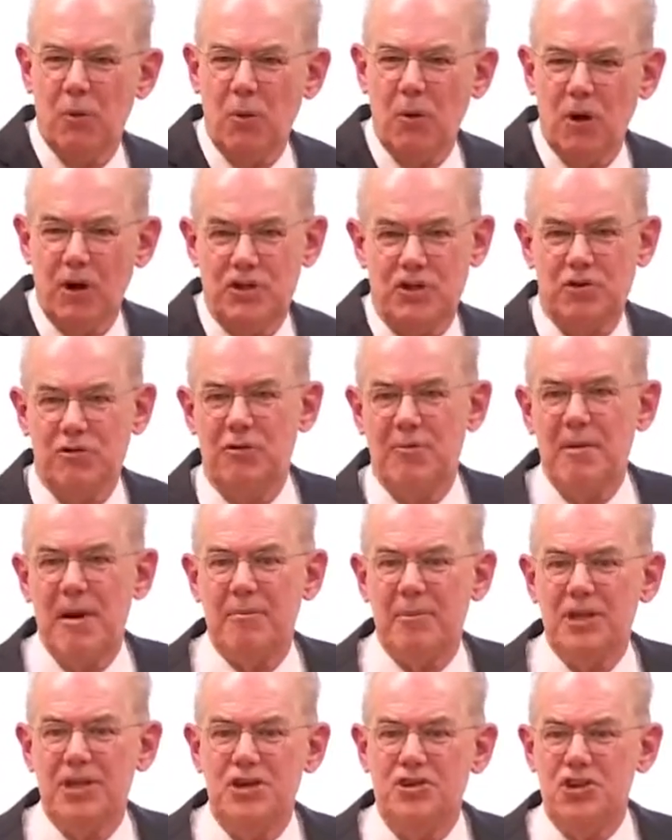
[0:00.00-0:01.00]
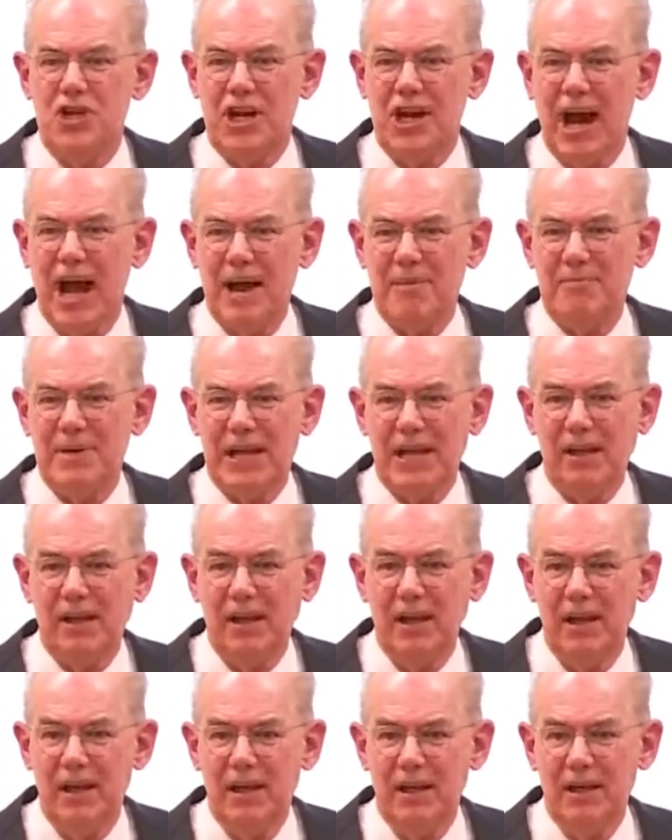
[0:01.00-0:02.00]
the wars. You remember the G I
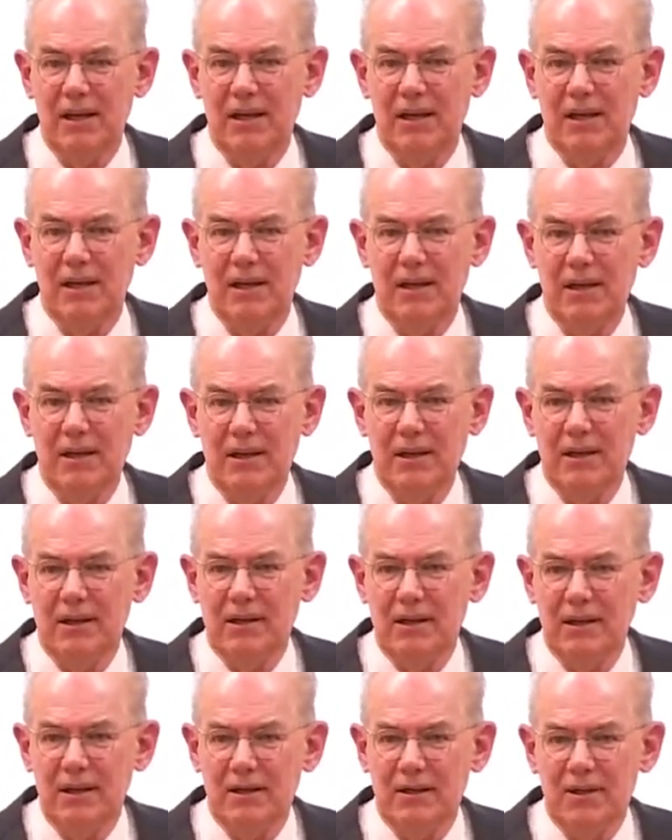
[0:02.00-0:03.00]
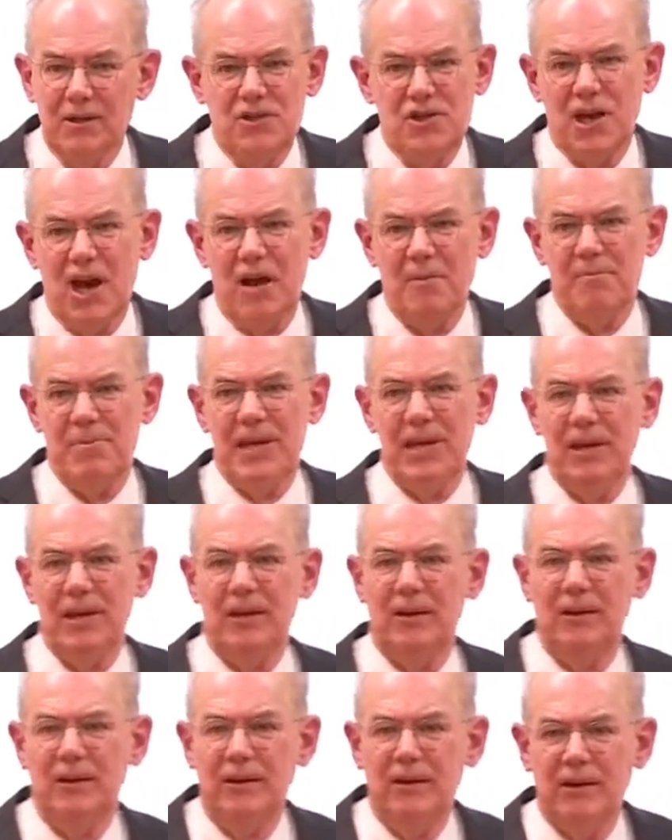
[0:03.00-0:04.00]
Bill? The G I
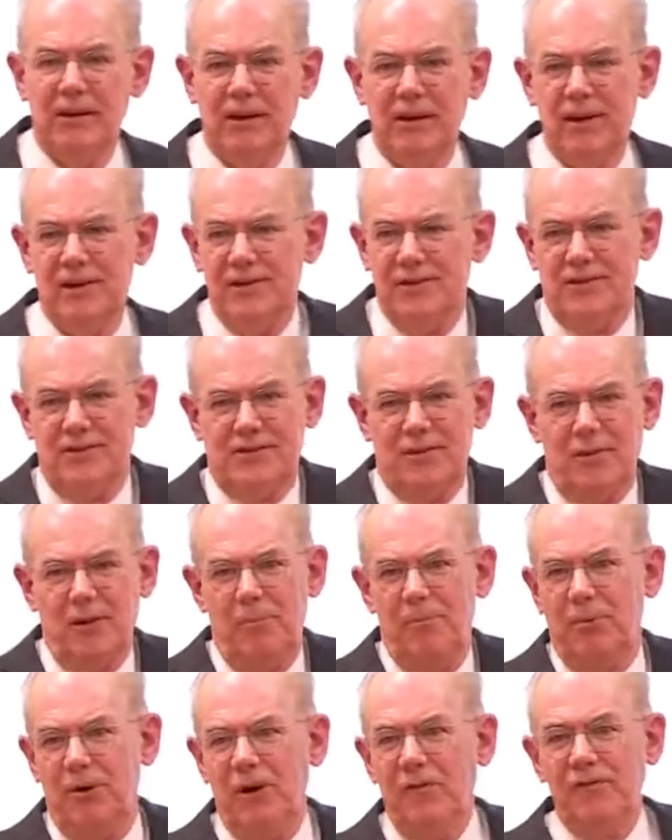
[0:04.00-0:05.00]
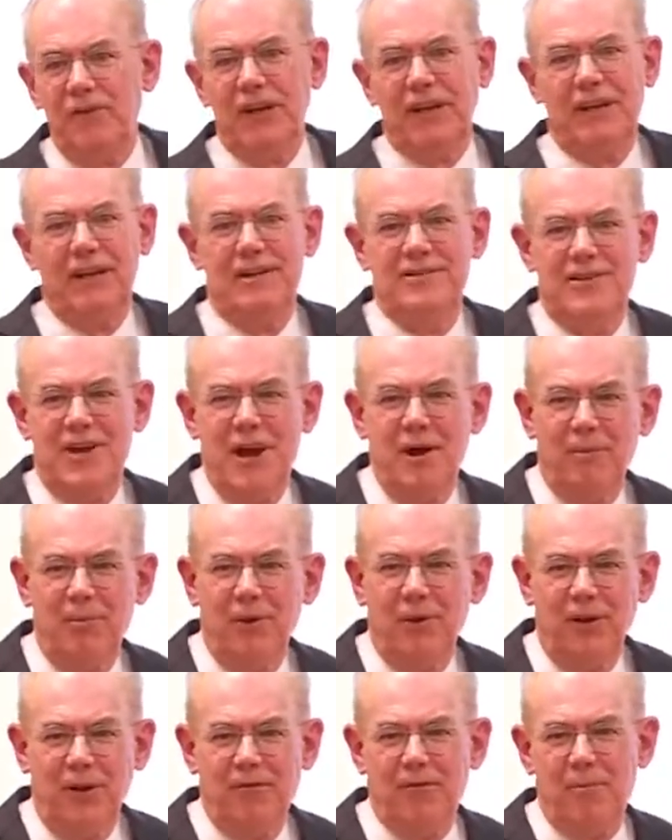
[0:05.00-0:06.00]
Bill is a perfect
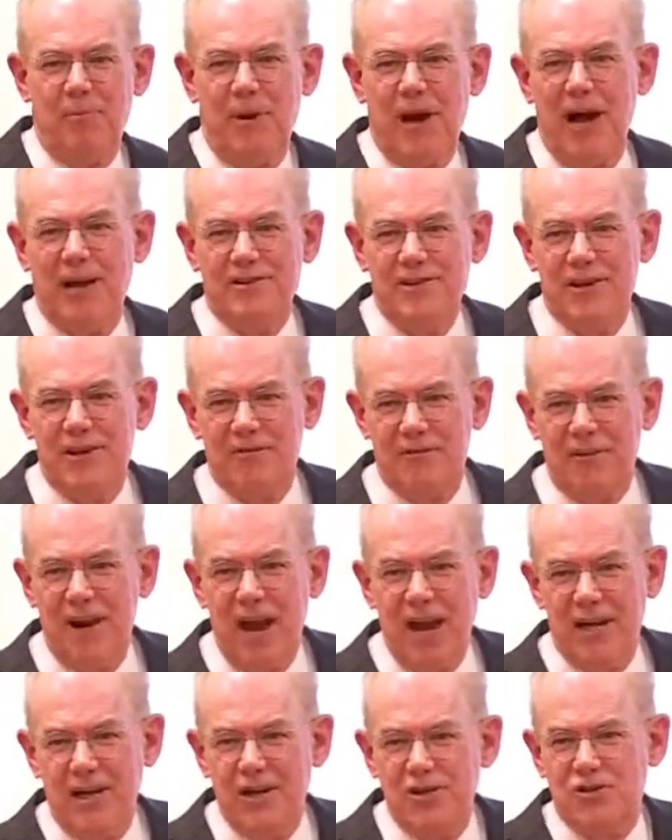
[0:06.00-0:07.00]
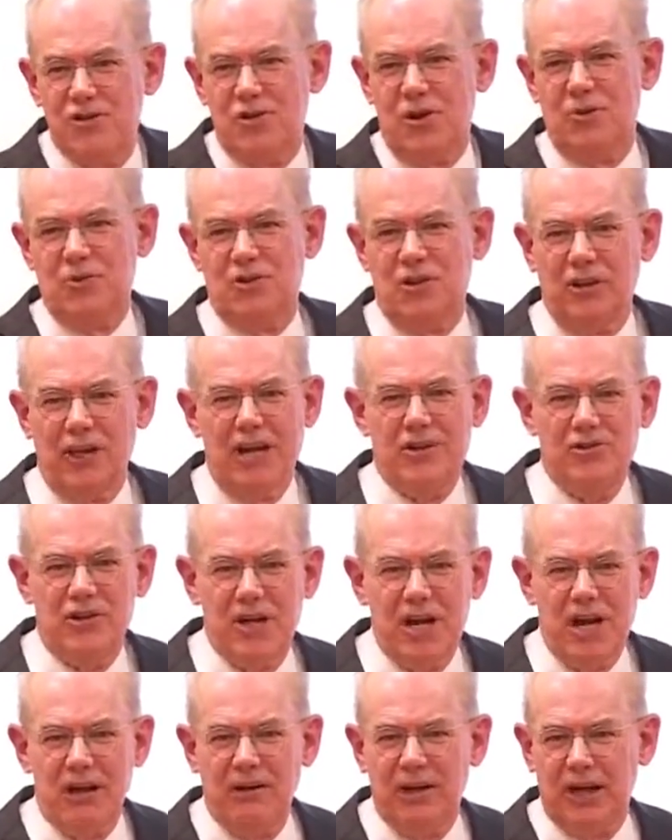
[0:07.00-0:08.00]
example of a positive right. It's social
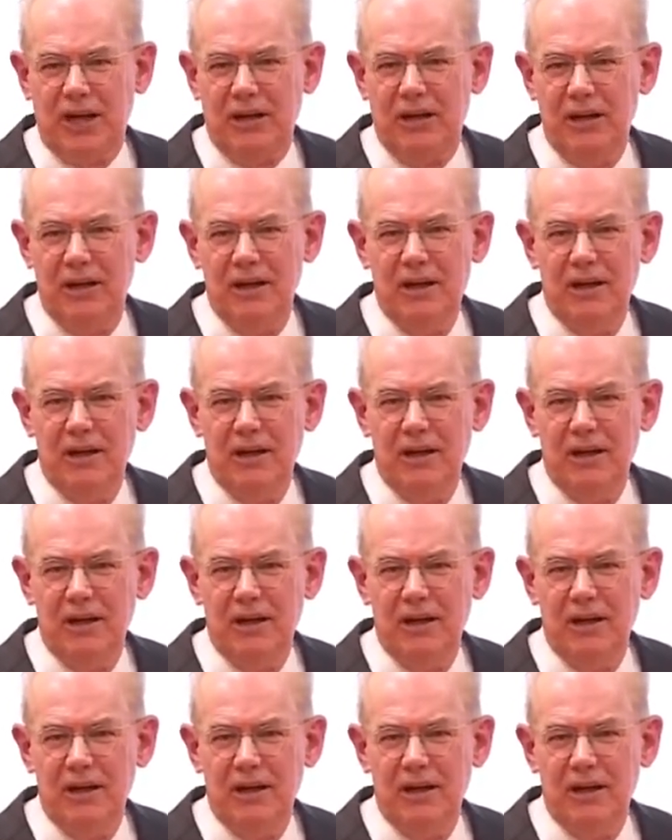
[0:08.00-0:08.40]
engineering.